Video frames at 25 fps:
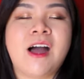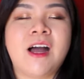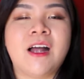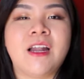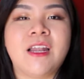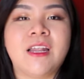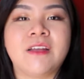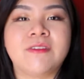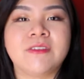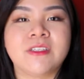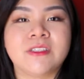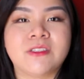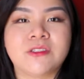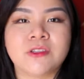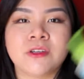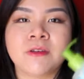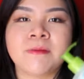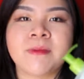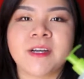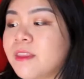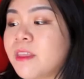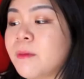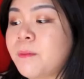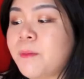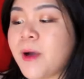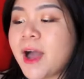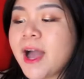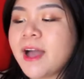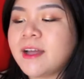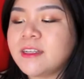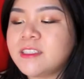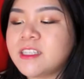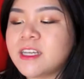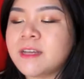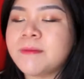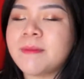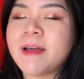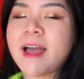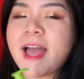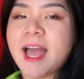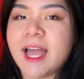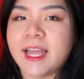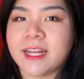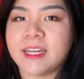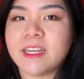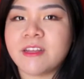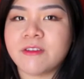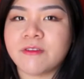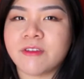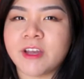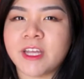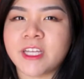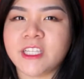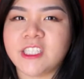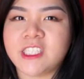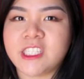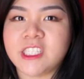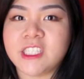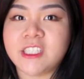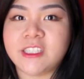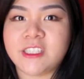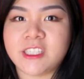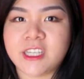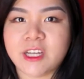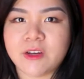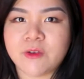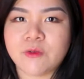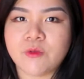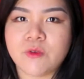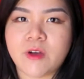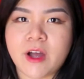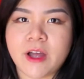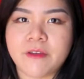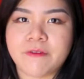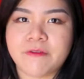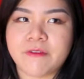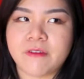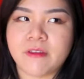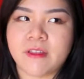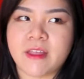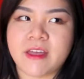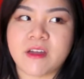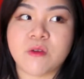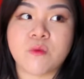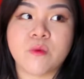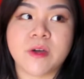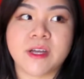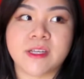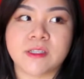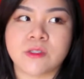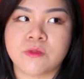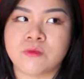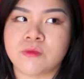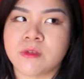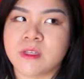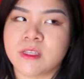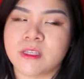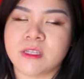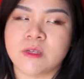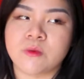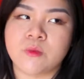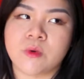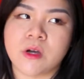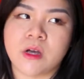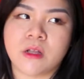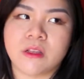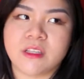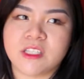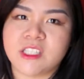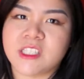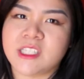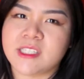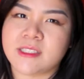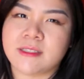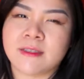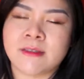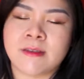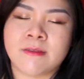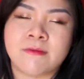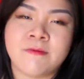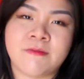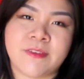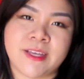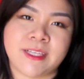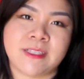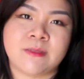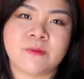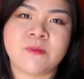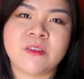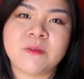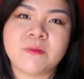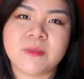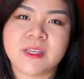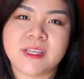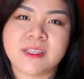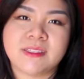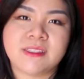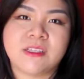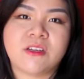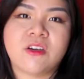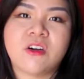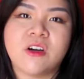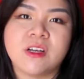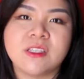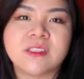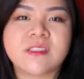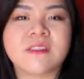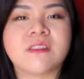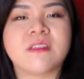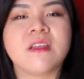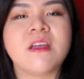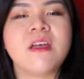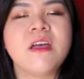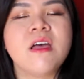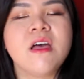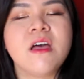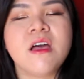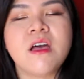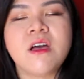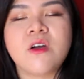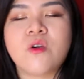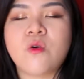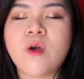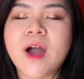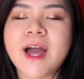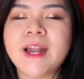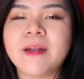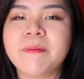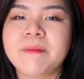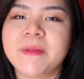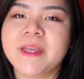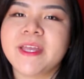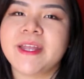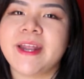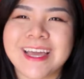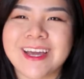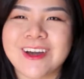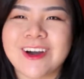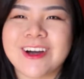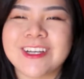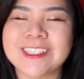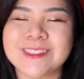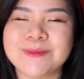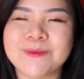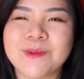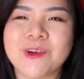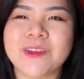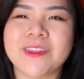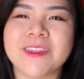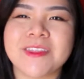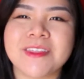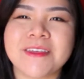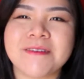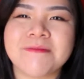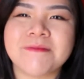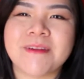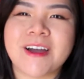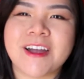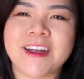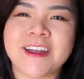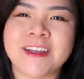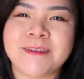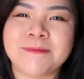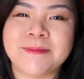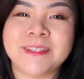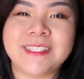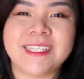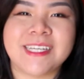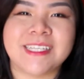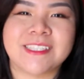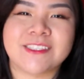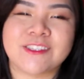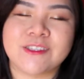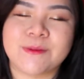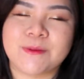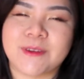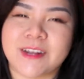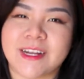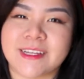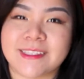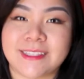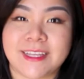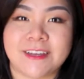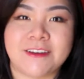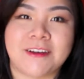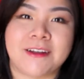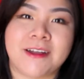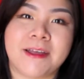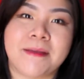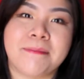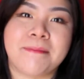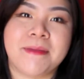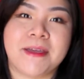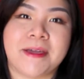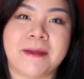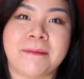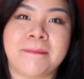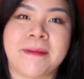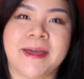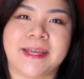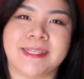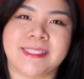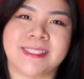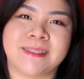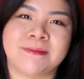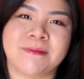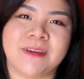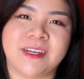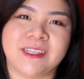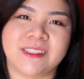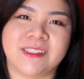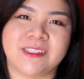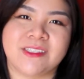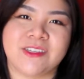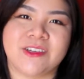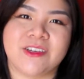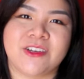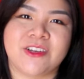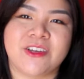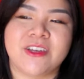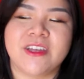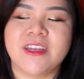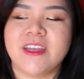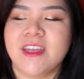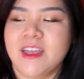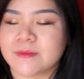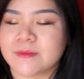I love it so much. The Bioderma acne range in general I feel like works really well. It's just an investment because it costs quite a bit. It costs more than the Mario Badescu products I got at Mecca Maxima, so